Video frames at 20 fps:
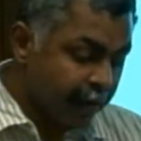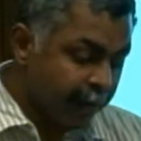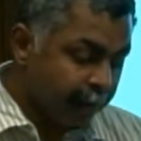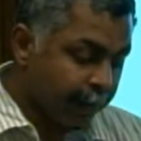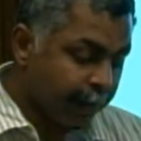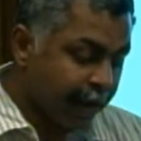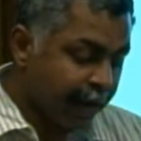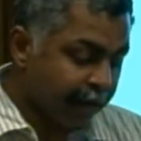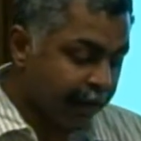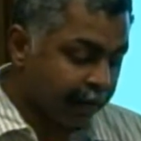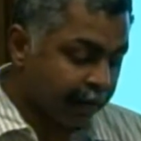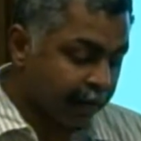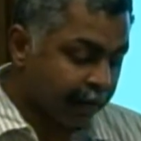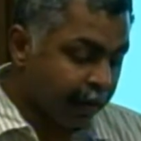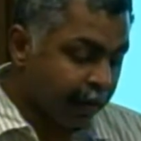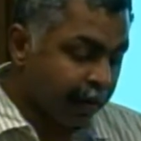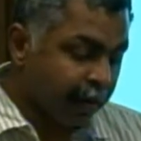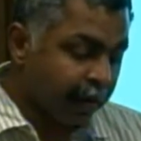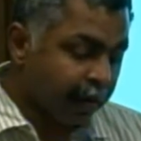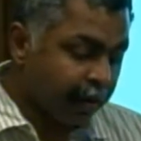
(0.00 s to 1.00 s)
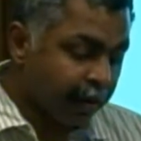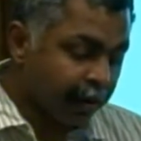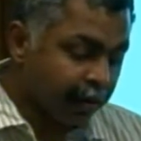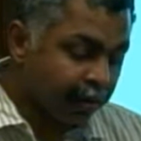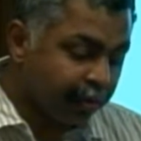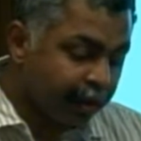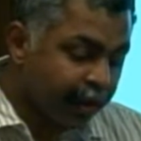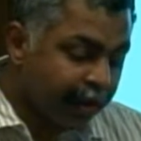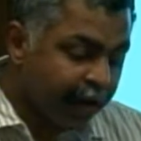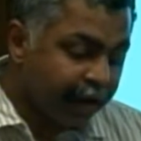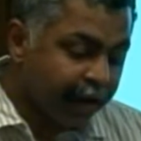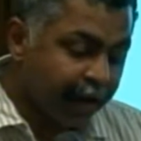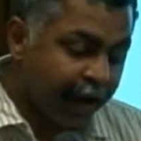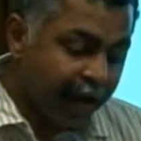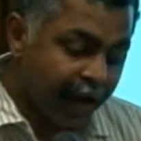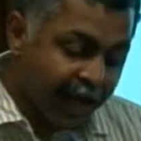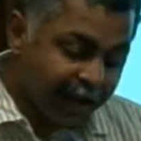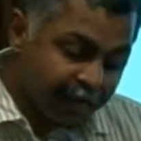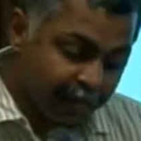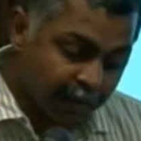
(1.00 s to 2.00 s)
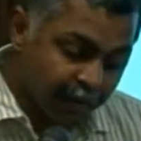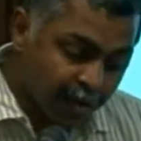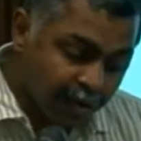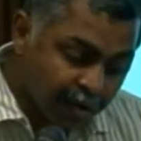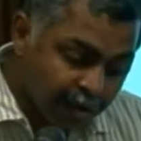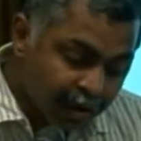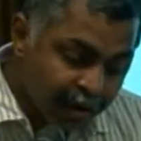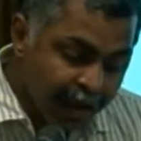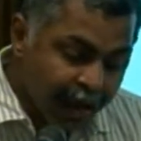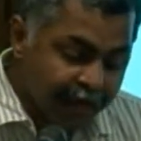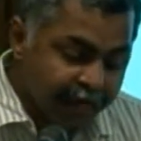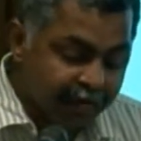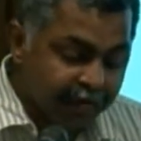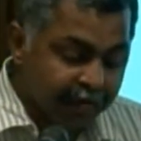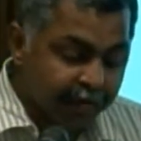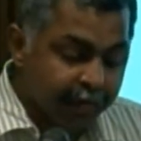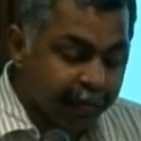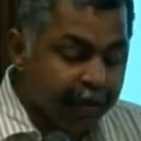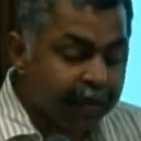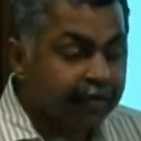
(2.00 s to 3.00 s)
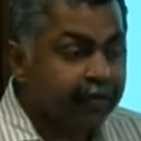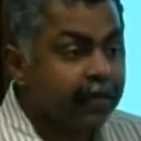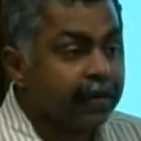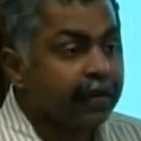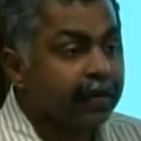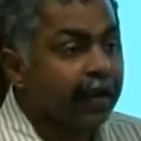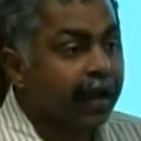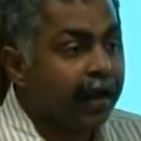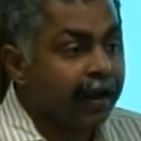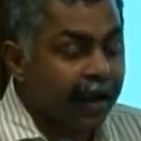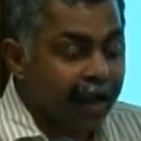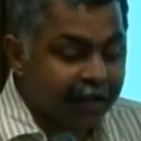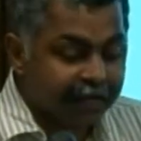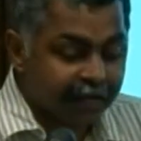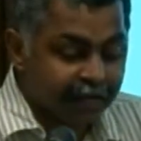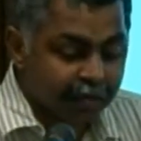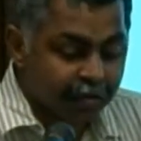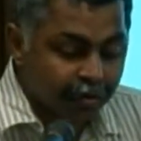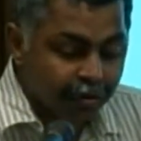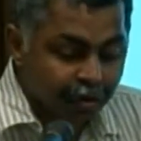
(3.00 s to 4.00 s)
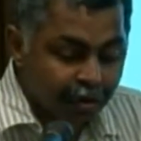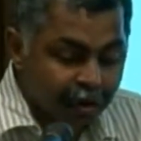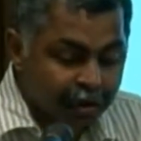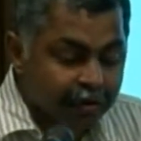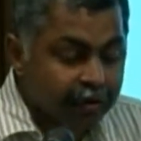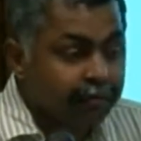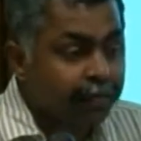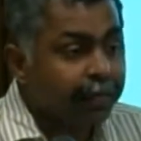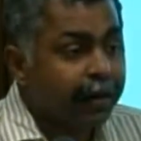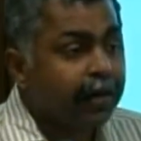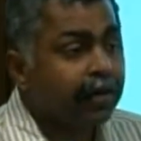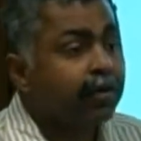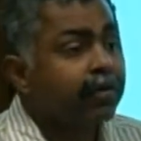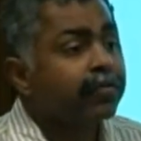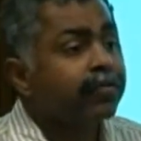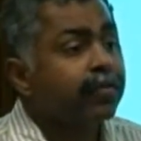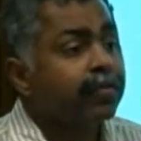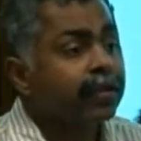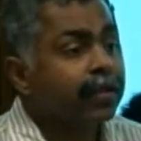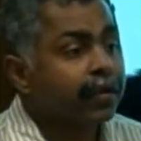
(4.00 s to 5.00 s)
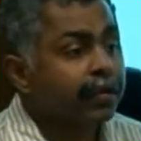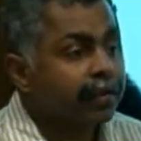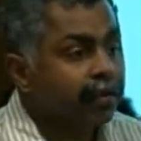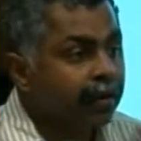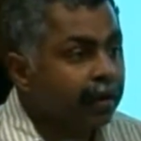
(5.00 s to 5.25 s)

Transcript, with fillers: manner uh, looking at not only access to medicine and access to knowledge, but also the,